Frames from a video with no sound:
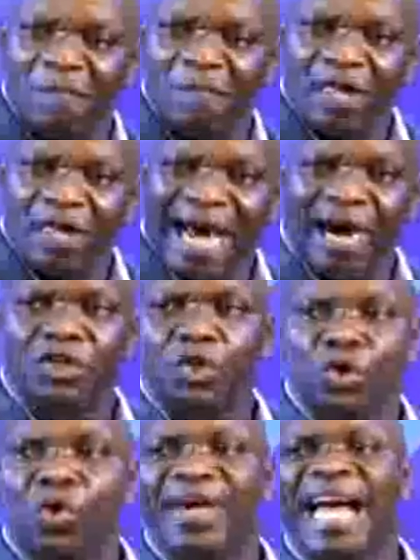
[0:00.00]
How do
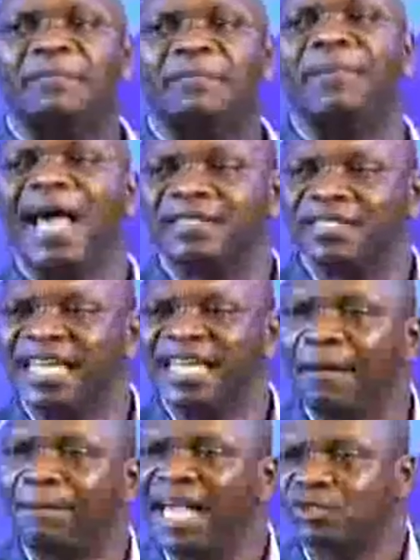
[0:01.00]
you get blessed in a
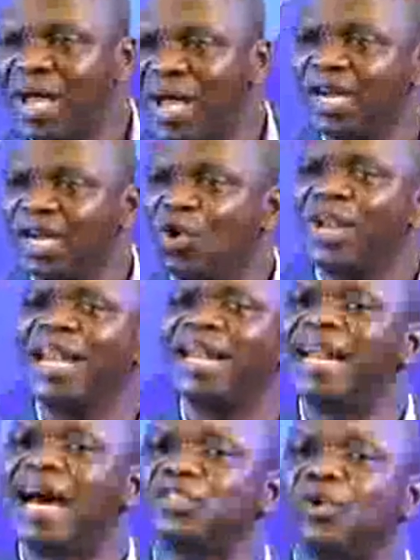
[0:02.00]
place where they don't learn how to